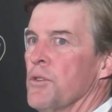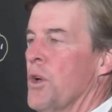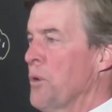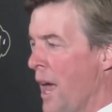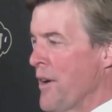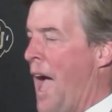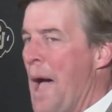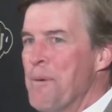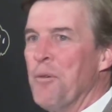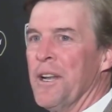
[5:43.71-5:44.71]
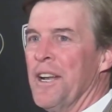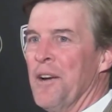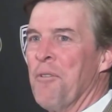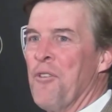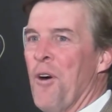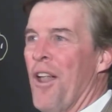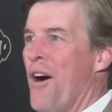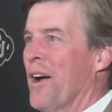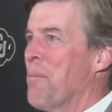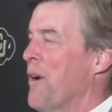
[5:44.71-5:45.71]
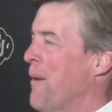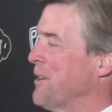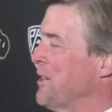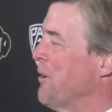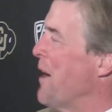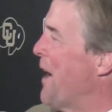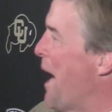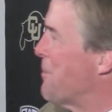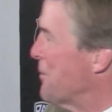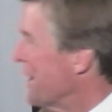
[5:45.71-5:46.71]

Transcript: So I'm going to have a happy one in here before long, I promise you. We'll have a happy